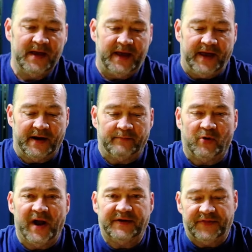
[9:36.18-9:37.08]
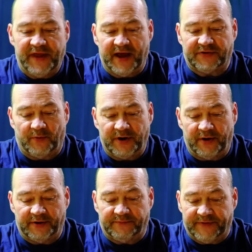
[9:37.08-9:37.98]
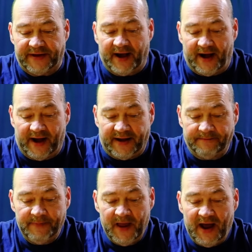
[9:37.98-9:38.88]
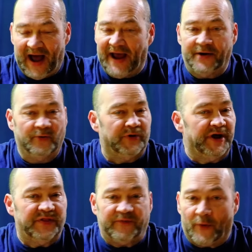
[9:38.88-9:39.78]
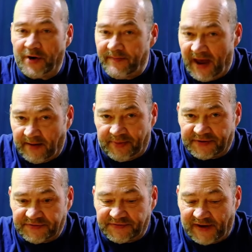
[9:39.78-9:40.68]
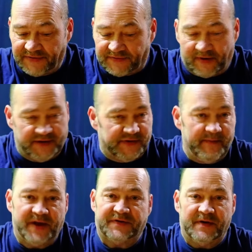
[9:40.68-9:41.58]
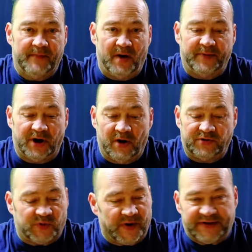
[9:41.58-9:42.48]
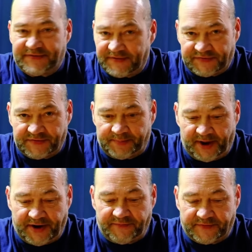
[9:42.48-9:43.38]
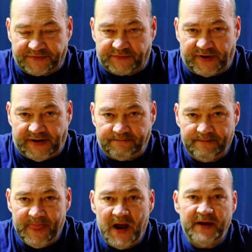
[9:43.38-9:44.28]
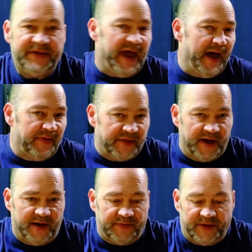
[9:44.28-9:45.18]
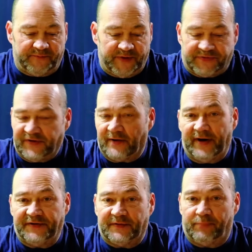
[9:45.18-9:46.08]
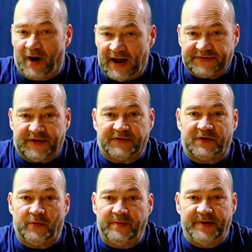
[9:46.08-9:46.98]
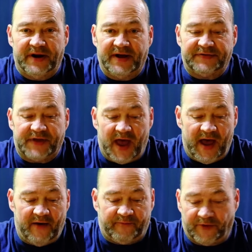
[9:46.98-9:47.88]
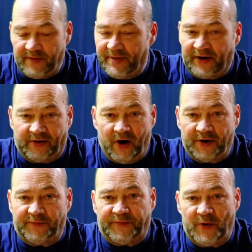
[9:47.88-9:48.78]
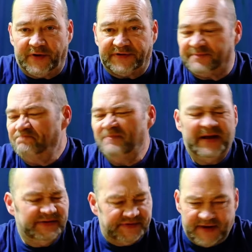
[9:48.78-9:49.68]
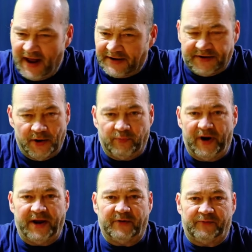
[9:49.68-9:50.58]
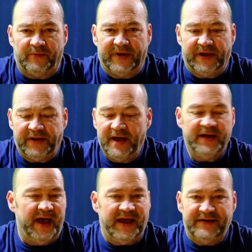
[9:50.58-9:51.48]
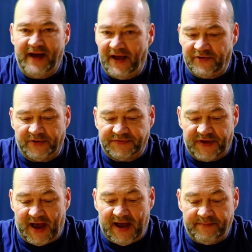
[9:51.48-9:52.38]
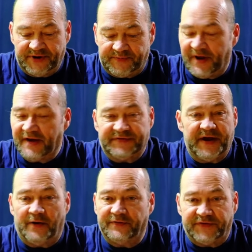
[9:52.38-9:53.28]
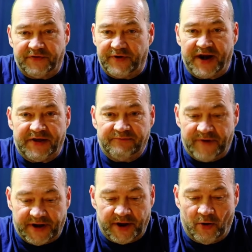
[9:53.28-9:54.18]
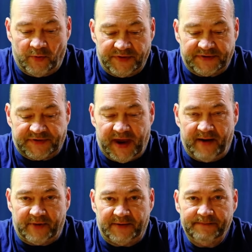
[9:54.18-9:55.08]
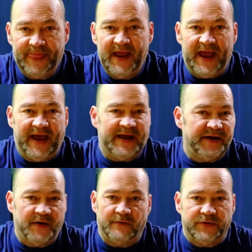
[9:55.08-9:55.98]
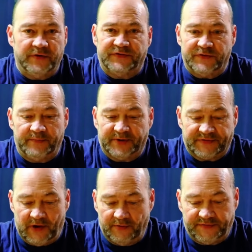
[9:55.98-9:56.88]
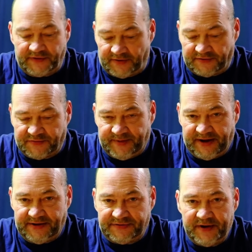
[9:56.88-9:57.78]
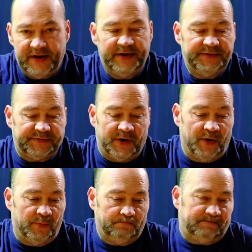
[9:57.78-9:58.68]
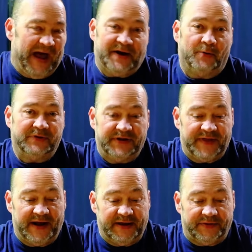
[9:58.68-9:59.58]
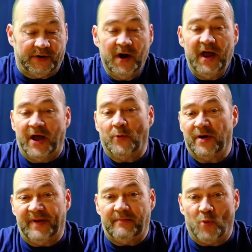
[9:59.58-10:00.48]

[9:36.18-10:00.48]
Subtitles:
and upgrade to the X100VI. I don't need the 40 megapixel sensor. As I mentioned a moment ago, 26 is plenty for street. Yeah, the fifth generation processor would be nice to have for the better autofocus. It's not a deal breaker for me, and neither is the IBIS, because I don't shoot any video with this camera. and I don't use super slow shutter speeds, so I don't need that either. It would have been